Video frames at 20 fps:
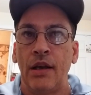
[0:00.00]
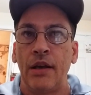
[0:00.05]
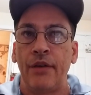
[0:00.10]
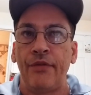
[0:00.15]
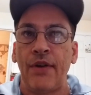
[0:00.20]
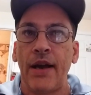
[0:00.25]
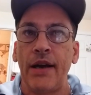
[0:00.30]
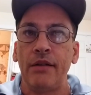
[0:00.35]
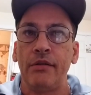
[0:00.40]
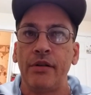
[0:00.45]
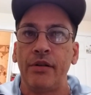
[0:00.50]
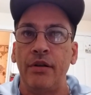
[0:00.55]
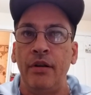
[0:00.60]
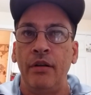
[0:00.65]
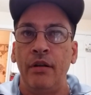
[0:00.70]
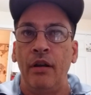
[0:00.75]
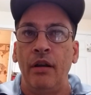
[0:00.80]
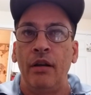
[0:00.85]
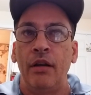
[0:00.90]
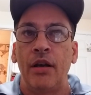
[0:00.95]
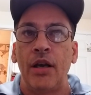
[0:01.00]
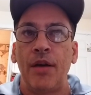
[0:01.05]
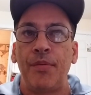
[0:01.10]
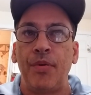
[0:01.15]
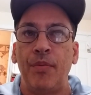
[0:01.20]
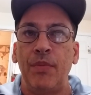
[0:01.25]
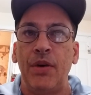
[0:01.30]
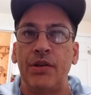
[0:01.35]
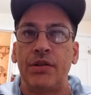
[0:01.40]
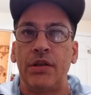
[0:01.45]
Finally, a
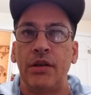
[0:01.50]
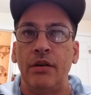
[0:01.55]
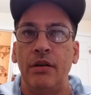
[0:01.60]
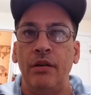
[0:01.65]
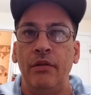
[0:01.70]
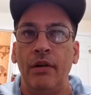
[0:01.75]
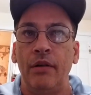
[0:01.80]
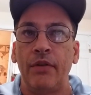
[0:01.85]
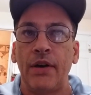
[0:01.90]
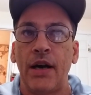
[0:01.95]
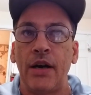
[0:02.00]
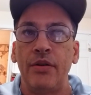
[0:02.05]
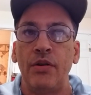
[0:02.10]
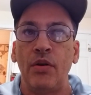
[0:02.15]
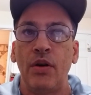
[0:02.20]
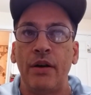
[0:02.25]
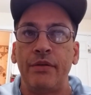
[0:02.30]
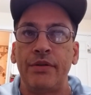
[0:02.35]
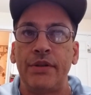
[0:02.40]
permission value of